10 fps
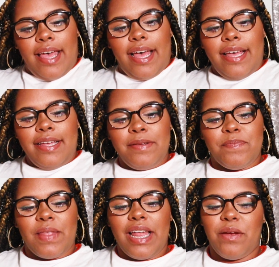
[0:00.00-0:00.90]

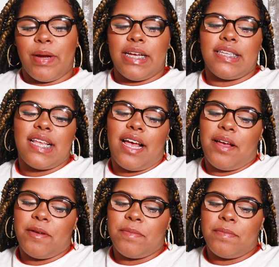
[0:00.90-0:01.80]
Anyways,
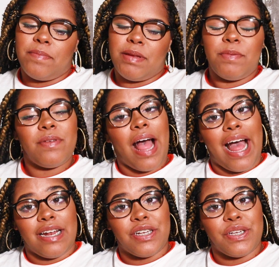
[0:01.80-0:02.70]
people
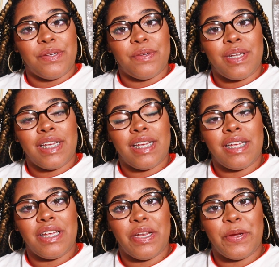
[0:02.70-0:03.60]
attitude,
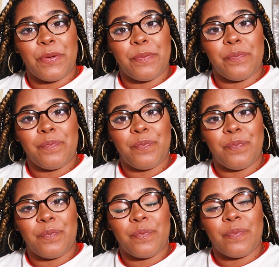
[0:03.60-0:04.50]
you know.
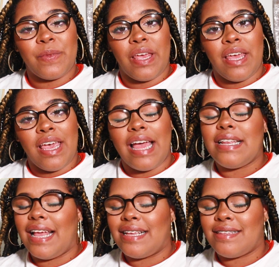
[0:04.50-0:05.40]

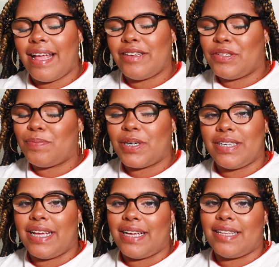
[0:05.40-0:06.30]
And yes, I do
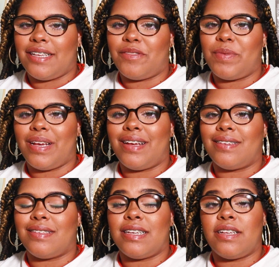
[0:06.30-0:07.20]
partake in this
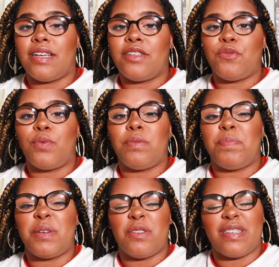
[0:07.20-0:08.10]
because it's what
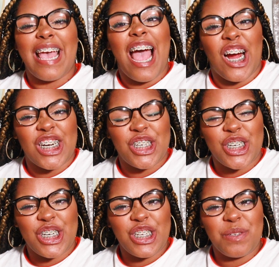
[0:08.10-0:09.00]
builds
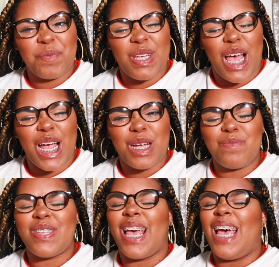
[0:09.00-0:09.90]
character sometimes,